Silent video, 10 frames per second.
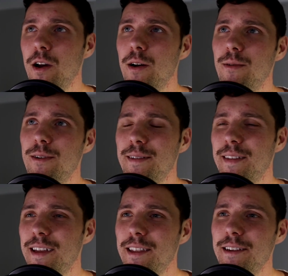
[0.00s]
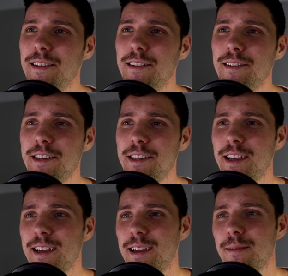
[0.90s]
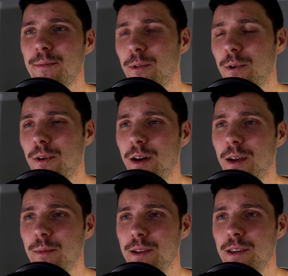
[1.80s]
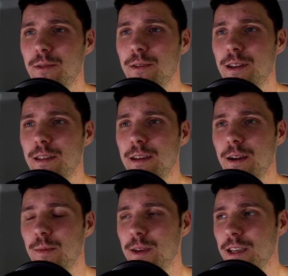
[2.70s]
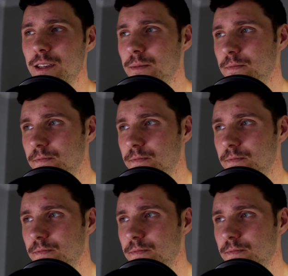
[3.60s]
Well, there's this like moral ambiguity there because